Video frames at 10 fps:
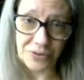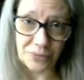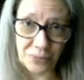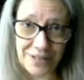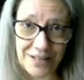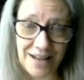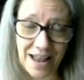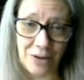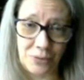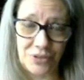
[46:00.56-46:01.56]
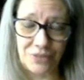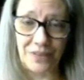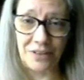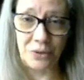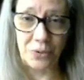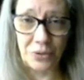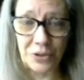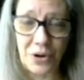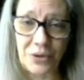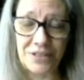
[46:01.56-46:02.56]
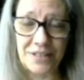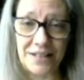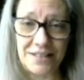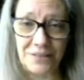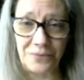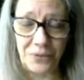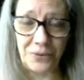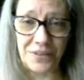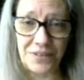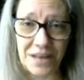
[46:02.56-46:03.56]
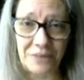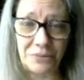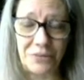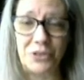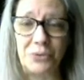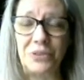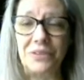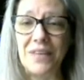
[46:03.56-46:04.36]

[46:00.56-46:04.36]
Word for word: written out, like the quarter calls that I did for the Samhain ritual.